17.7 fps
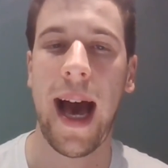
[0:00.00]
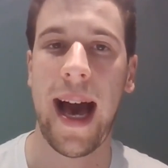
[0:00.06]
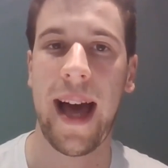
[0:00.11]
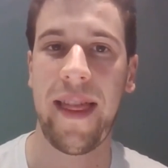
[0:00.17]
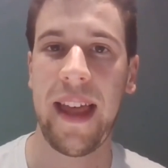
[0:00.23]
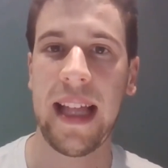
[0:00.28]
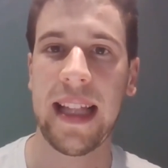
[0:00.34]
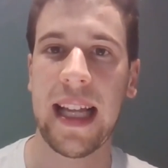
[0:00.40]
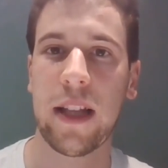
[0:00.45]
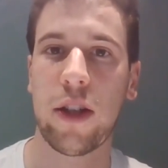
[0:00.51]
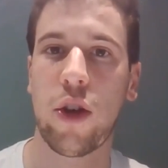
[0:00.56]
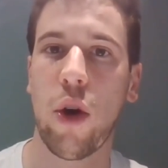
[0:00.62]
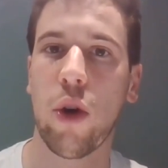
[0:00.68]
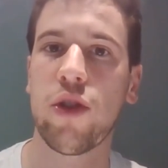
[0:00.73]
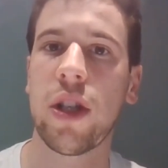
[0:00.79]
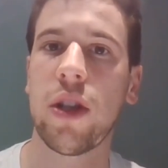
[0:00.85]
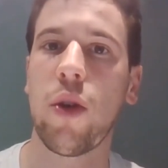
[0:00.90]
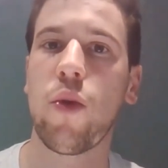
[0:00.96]
I think that
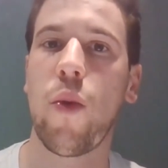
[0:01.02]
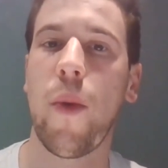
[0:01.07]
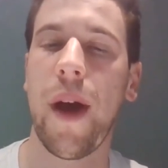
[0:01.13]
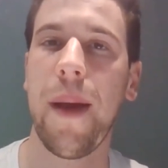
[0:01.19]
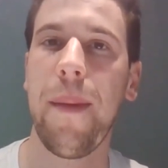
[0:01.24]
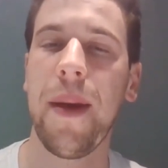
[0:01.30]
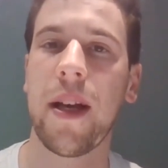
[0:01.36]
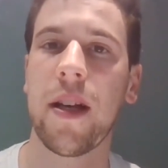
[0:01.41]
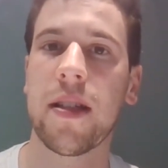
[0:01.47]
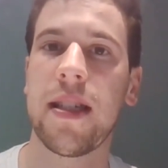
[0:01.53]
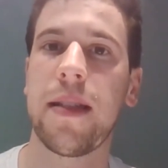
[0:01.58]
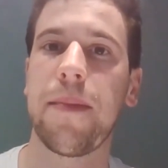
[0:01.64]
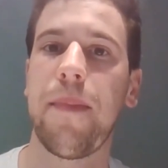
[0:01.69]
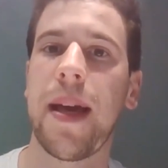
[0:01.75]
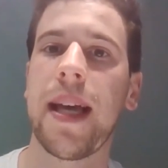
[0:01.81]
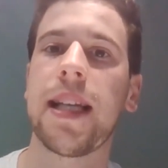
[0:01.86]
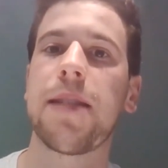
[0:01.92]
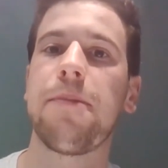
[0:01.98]
goes a long way because it
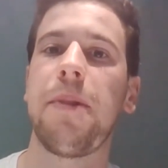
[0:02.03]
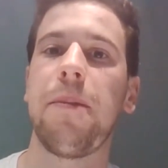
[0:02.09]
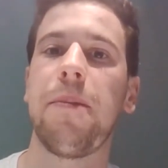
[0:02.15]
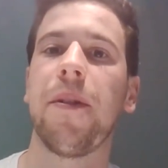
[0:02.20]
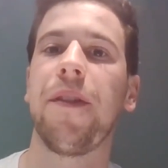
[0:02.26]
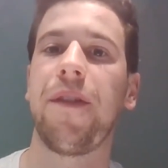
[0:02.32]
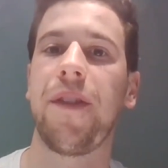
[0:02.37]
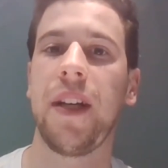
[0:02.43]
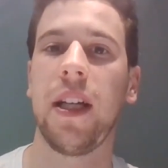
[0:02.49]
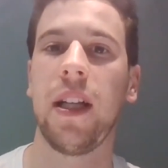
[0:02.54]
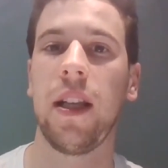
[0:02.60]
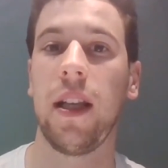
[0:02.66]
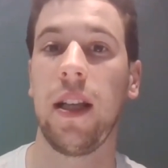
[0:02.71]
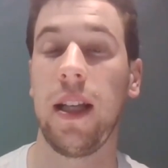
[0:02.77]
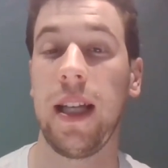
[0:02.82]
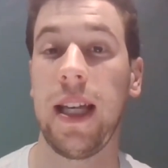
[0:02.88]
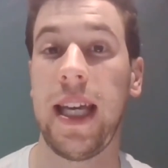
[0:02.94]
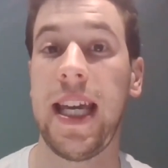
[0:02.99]
makes people feel
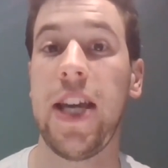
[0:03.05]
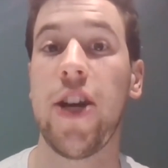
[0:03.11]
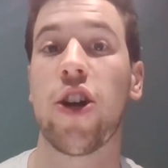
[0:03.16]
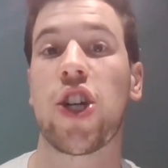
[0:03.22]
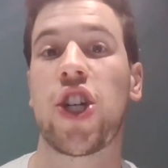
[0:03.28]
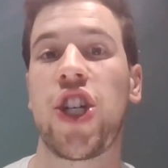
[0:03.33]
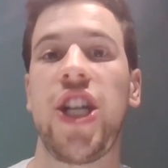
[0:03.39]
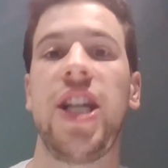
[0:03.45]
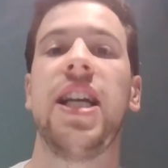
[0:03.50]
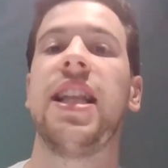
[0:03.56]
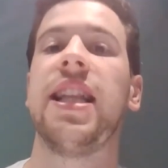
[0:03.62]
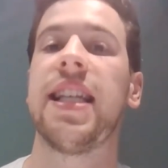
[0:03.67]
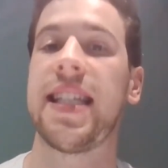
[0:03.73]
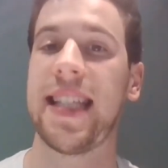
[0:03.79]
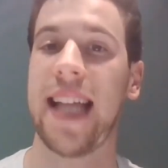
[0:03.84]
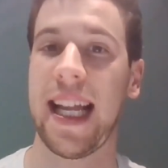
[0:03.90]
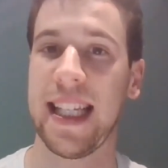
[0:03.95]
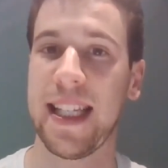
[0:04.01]
he or she
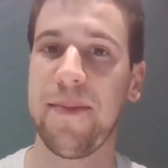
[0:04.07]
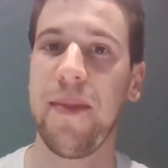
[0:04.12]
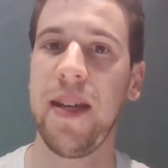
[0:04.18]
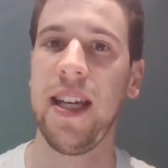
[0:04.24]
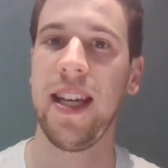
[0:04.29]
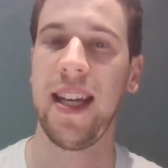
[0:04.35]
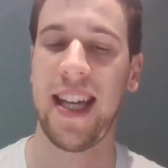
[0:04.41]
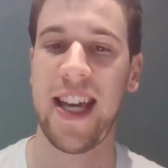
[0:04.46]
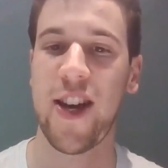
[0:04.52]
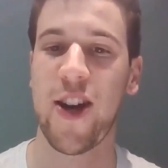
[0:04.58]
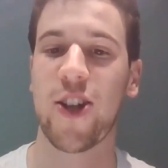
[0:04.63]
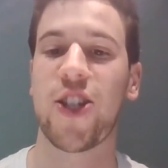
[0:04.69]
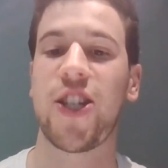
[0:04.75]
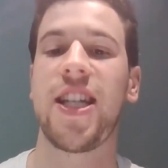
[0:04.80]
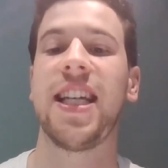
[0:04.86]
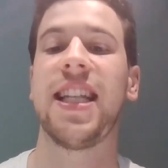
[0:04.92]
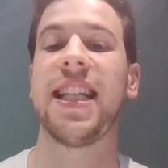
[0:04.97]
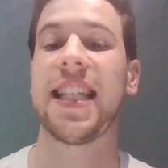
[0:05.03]
understands me, he or
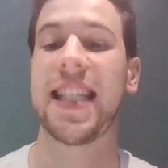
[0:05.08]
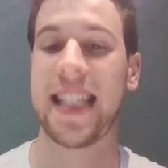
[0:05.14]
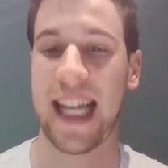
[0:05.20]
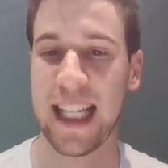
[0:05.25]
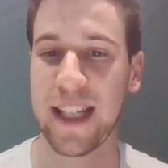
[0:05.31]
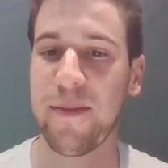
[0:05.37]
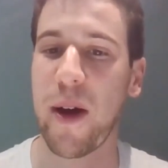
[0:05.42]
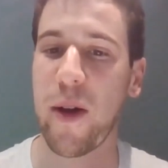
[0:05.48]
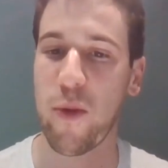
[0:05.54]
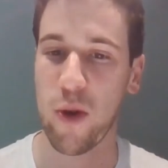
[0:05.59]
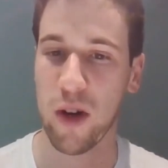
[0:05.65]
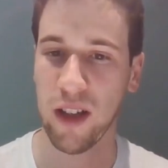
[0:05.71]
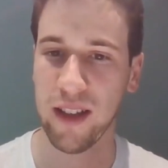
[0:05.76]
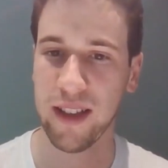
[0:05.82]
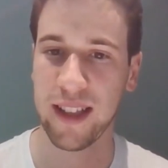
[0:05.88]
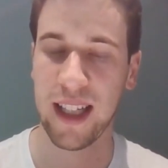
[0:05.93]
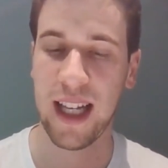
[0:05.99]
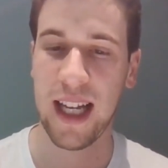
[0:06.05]
she understands my
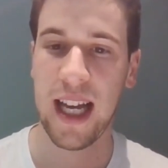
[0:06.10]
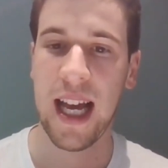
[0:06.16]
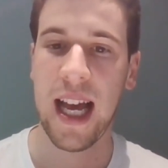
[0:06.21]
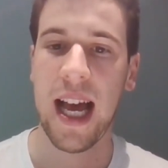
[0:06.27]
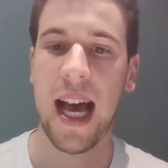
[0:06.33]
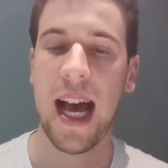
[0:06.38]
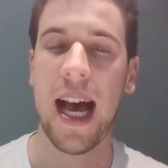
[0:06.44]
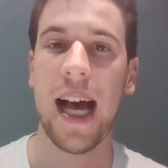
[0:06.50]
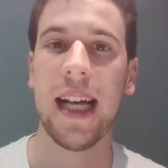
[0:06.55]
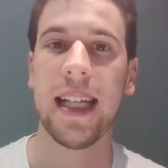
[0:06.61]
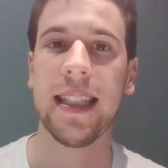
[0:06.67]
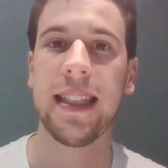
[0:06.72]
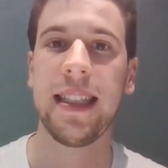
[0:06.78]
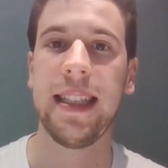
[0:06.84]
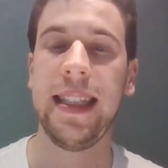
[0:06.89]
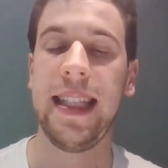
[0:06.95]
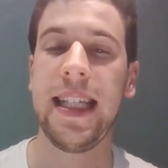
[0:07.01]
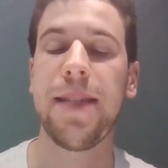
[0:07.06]
world,
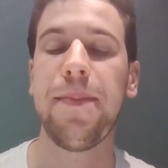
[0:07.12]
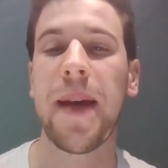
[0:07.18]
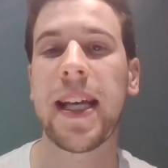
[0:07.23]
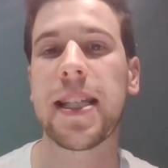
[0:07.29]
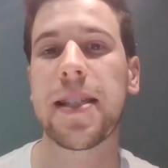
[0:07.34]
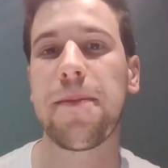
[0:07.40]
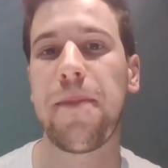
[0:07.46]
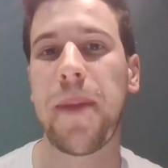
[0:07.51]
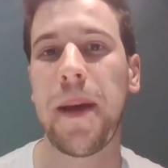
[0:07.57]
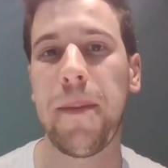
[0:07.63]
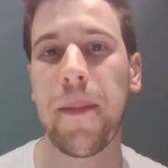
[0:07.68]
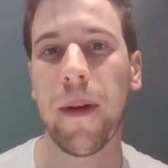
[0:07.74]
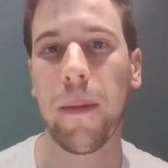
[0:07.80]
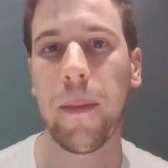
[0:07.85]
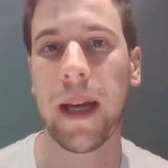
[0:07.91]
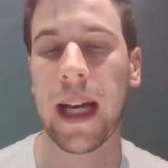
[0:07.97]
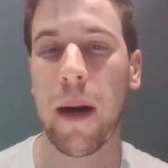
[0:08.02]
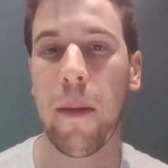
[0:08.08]
and this makes
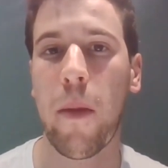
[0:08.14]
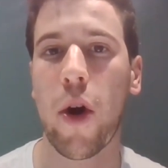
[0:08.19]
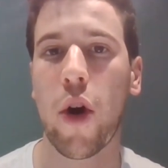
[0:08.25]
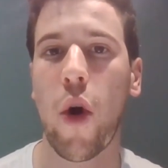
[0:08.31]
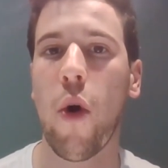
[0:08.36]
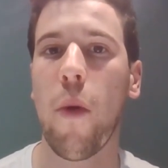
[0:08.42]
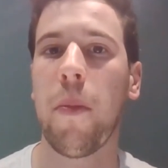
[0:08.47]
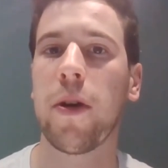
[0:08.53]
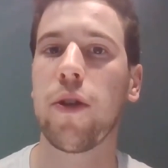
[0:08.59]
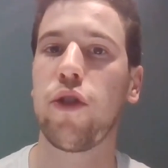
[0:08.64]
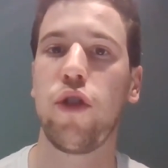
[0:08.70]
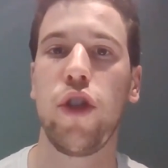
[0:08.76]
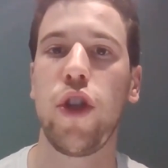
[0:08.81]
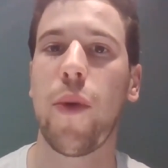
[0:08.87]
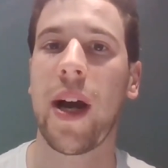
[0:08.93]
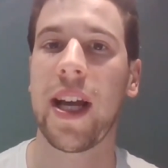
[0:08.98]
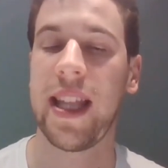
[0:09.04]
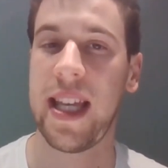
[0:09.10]
people become more open to
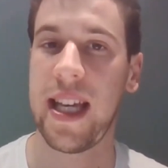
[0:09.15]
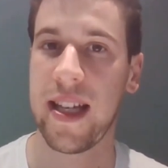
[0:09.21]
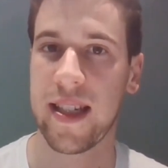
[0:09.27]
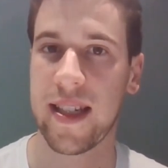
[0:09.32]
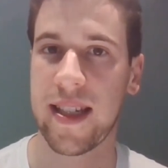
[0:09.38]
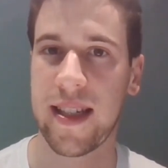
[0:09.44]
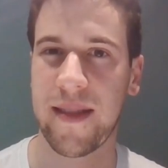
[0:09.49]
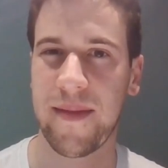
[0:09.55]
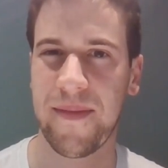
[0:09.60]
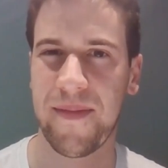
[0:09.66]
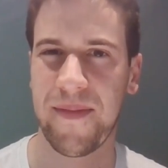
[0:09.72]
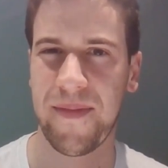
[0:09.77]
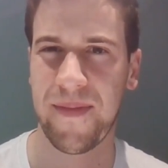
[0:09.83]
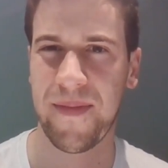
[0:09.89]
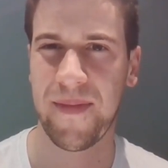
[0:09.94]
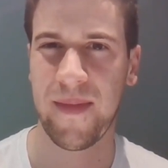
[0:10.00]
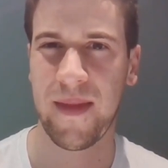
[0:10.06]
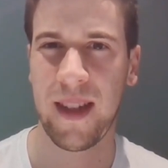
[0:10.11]
new ideas.
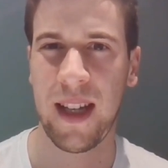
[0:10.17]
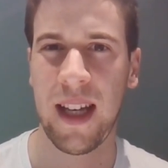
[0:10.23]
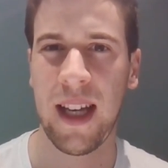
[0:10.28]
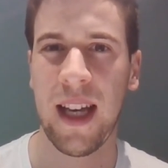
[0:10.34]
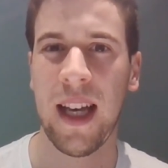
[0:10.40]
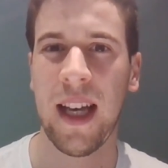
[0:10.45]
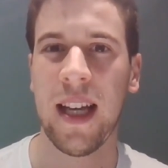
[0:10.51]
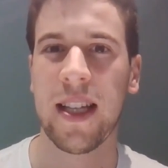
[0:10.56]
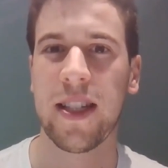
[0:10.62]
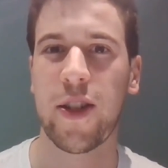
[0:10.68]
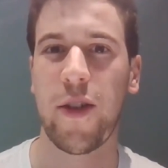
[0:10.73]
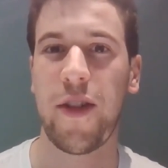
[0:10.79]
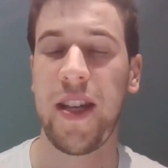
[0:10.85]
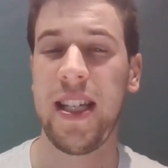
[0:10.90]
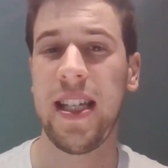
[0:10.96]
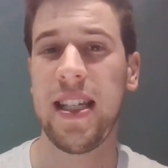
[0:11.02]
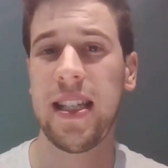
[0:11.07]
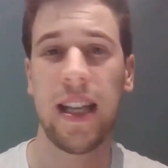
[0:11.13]
So
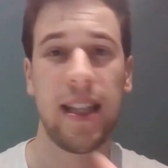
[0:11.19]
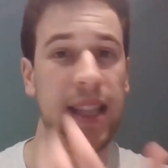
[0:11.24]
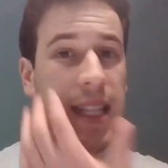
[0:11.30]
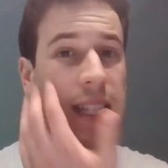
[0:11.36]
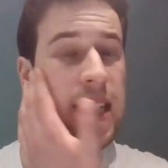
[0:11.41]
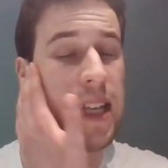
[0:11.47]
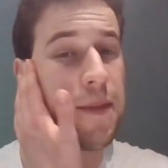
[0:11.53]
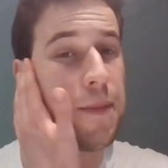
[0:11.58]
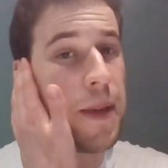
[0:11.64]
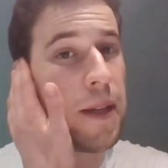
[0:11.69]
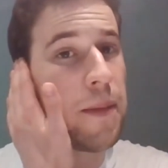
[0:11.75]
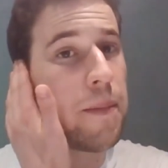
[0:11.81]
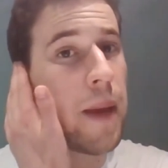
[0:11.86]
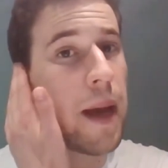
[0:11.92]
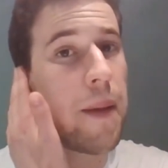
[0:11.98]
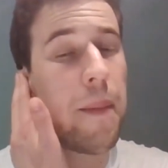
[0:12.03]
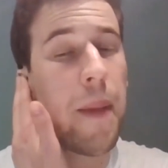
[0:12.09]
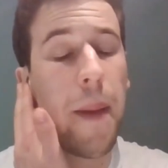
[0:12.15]
this has been
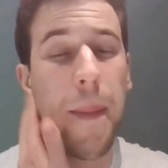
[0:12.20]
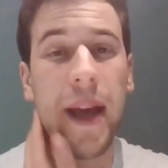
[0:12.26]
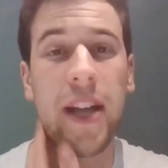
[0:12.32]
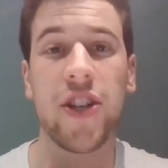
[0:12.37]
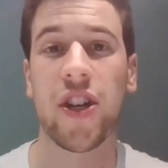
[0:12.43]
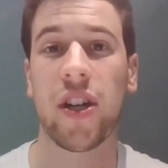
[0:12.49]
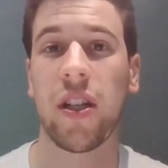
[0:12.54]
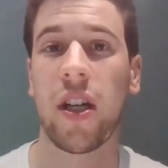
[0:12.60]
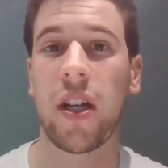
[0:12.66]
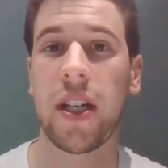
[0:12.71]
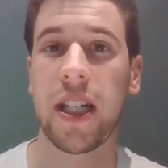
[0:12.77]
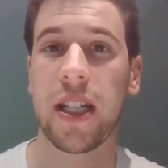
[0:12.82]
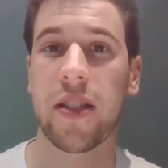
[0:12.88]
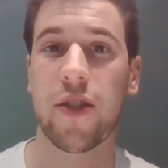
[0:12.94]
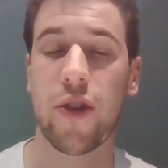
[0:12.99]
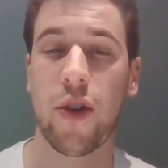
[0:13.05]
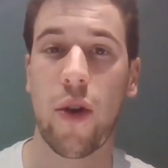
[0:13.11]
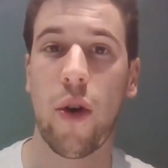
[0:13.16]
my major
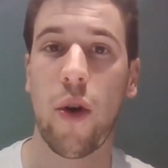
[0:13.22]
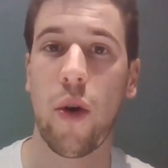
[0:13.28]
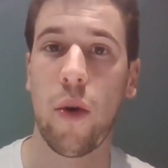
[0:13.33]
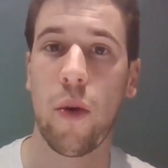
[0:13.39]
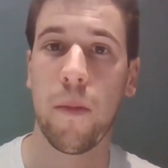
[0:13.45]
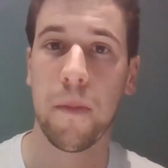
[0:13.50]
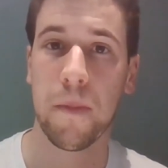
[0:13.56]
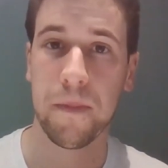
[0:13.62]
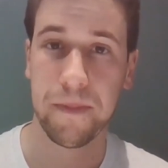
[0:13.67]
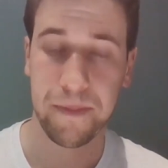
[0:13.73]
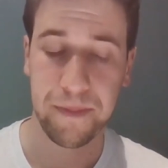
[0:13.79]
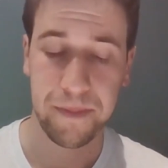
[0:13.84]
learning. So